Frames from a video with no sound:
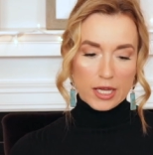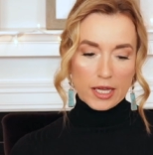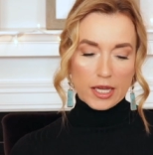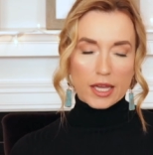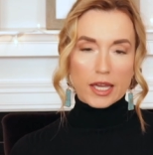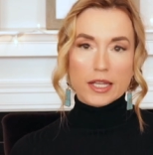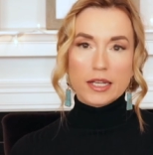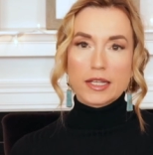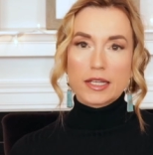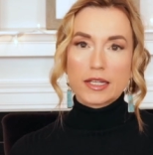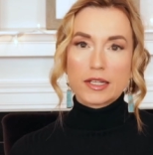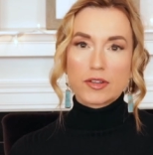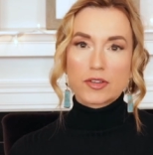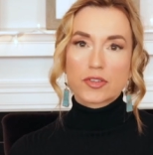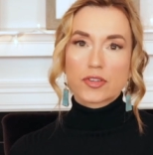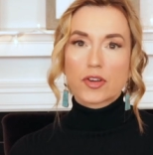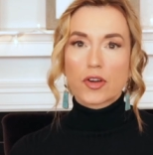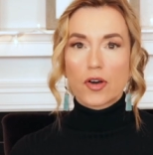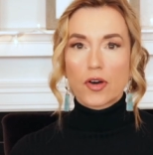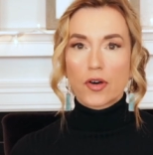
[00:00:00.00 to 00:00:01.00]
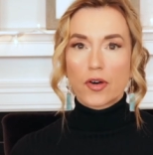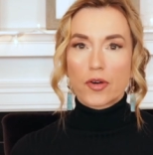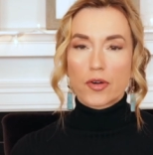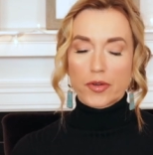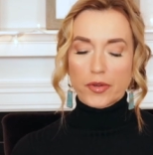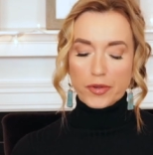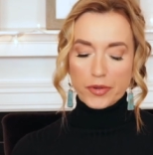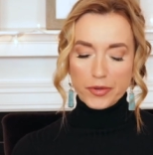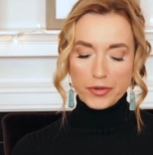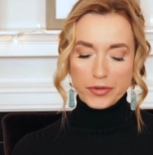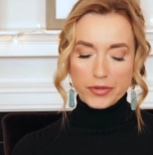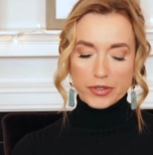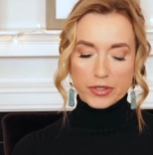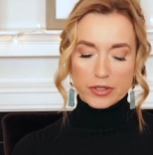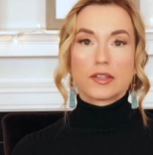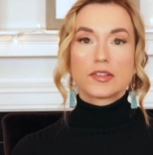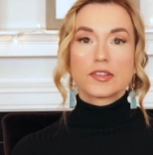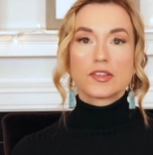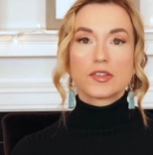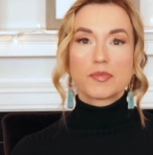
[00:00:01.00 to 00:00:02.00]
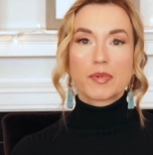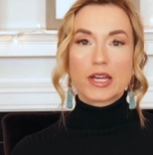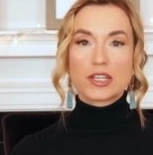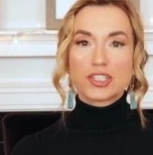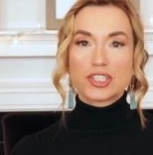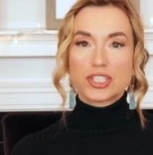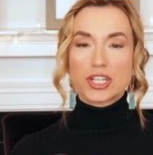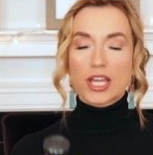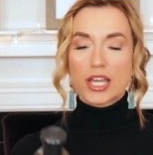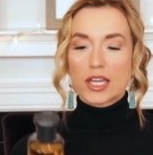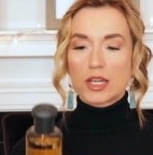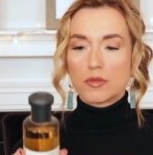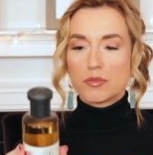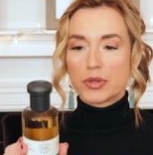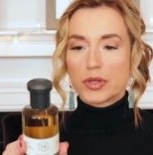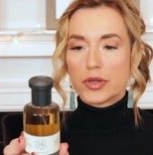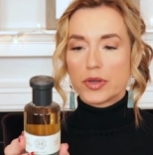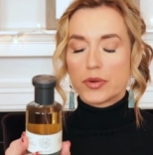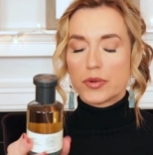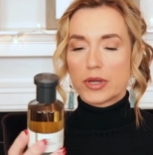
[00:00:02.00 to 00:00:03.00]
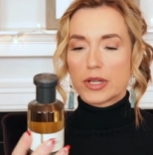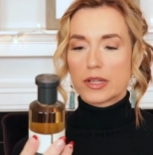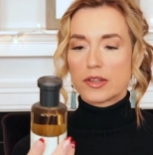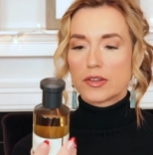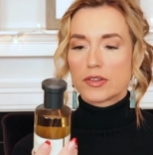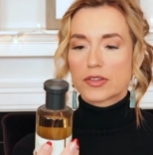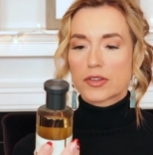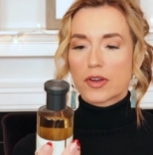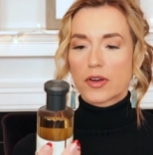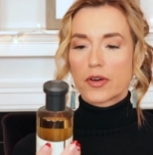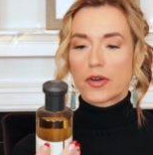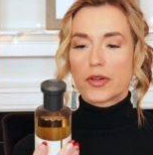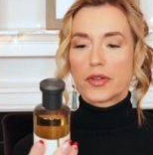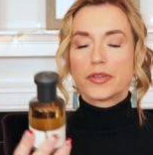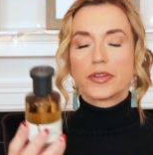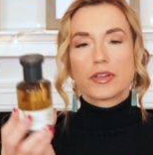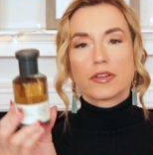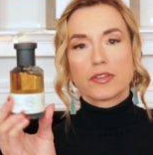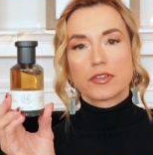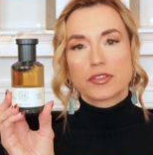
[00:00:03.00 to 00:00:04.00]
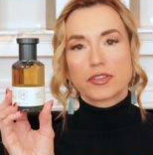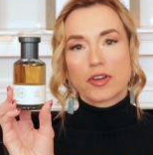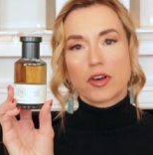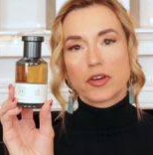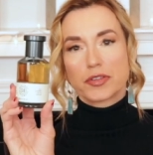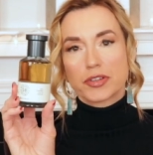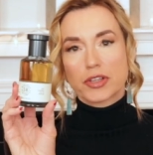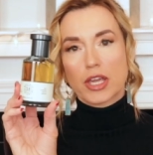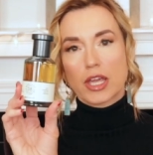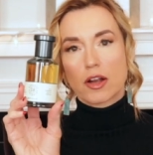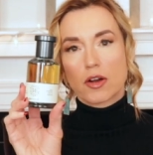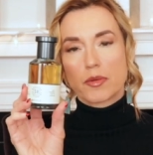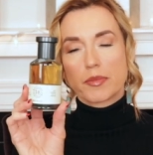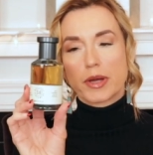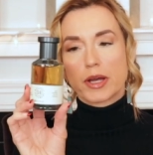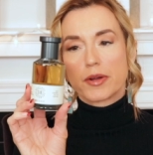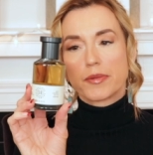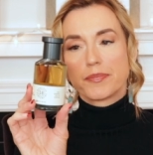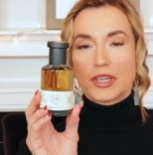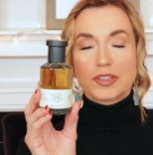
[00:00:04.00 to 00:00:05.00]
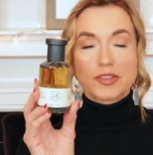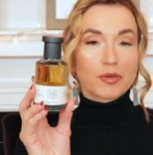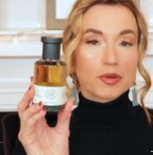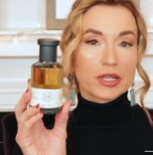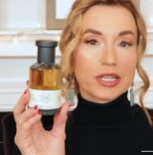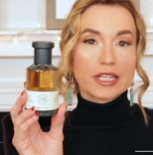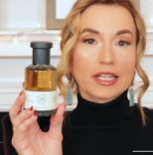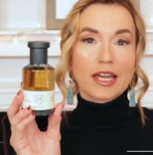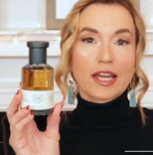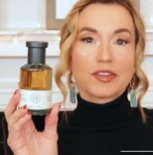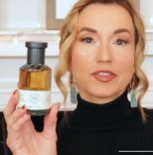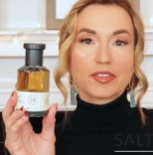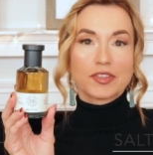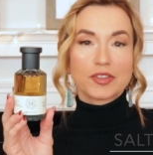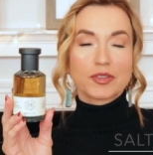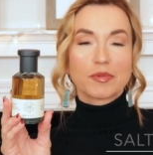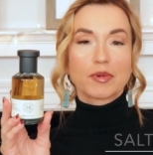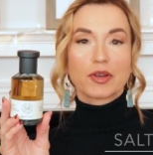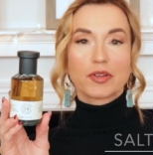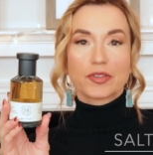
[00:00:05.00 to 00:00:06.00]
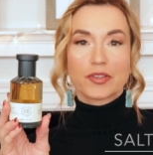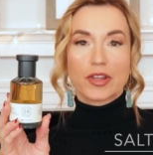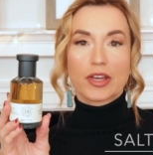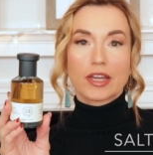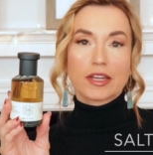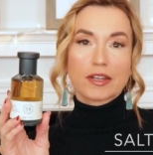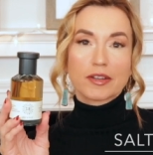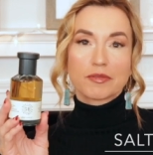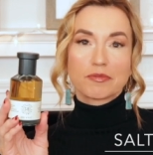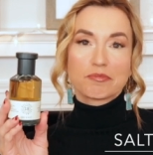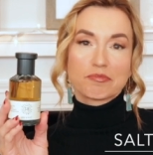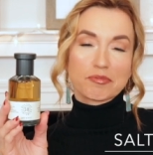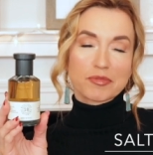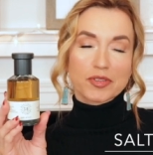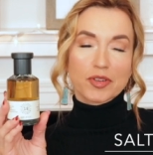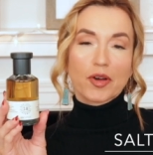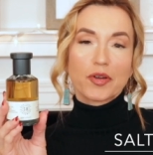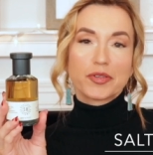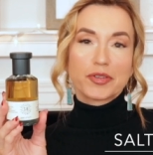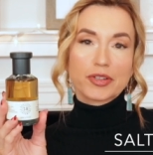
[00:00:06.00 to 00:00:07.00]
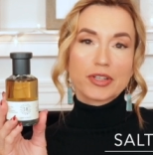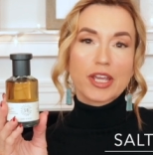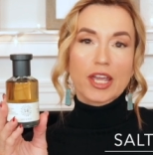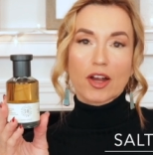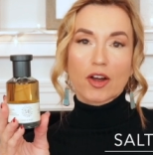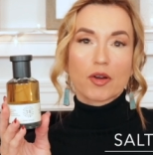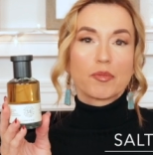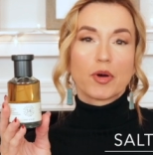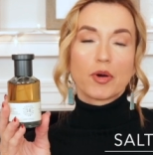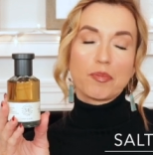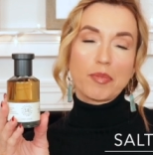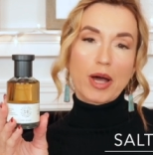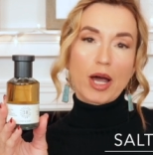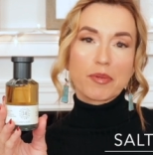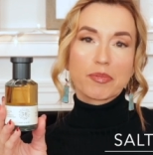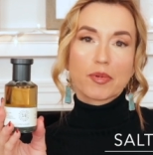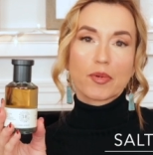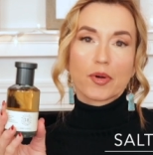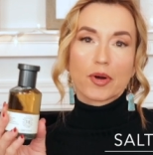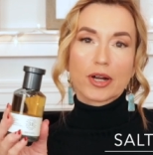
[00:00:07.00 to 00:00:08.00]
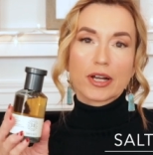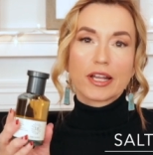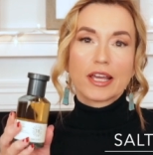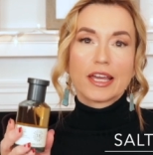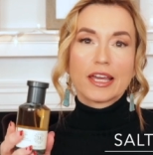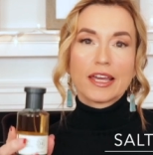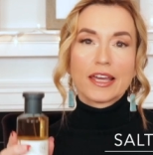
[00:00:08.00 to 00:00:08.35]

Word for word: And it is called, this is by Shay and Blue, and it is called Salt Caramel. It's really nice. It smells like salted caramel popcorn.